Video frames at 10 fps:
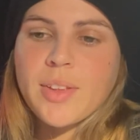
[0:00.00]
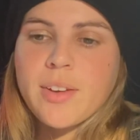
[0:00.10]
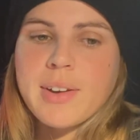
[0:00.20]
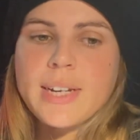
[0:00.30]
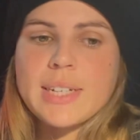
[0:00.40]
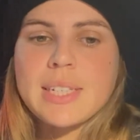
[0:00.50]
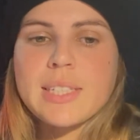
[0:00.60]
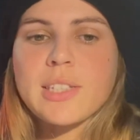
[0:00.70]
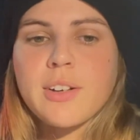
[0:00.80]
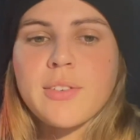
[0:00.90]
All right, let's
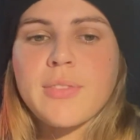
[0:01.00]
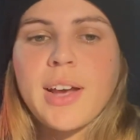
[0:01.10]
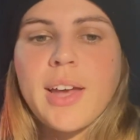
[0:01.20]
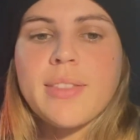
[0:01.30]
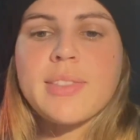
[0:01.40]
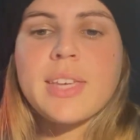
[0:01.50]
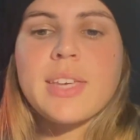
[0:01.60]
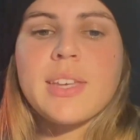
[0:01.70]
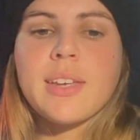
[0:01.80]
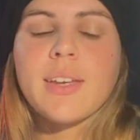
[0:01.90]
clarify
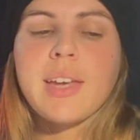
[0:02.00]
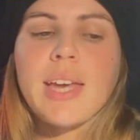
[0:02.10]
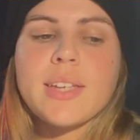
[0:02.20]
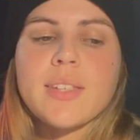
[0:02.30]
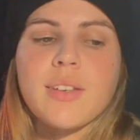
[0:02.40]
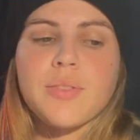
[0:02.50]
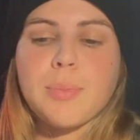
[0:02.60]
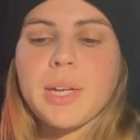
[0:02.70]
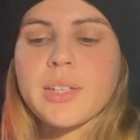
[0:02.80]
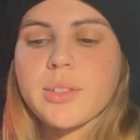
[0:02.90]
the Ace of
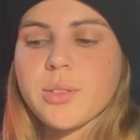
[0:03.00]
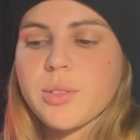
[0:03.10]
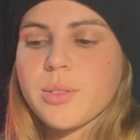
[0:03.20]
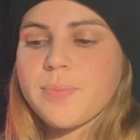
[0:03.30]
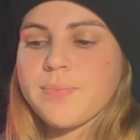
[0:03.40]
Pentacles.